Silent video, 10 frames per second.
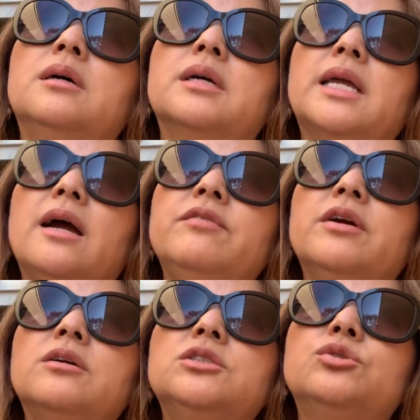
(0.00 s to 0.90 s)

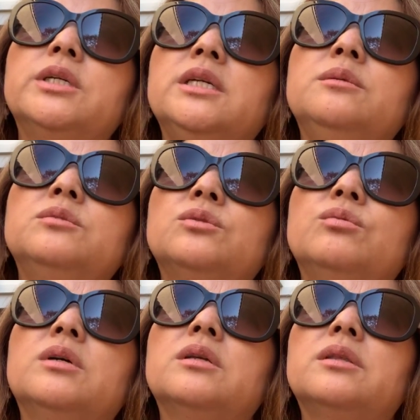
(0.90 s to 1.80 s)
caviar dreams
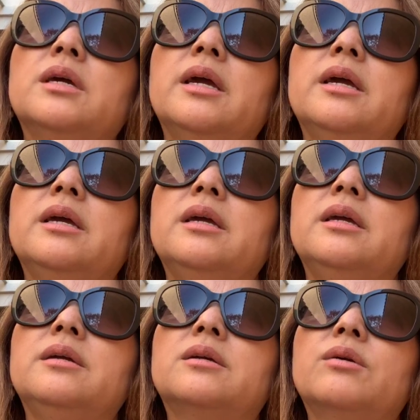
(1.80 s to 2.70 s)
with
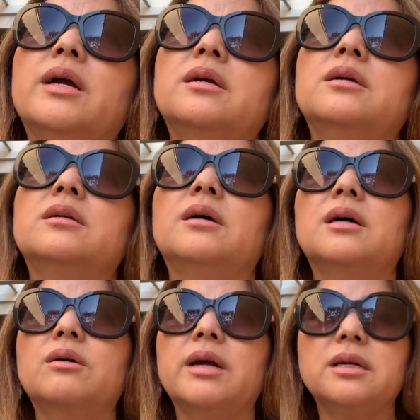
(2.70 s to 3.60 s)
a
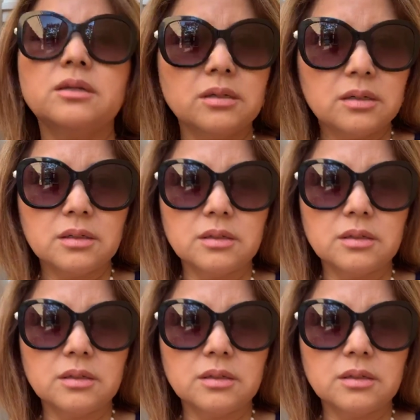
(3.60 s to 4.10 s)
cracker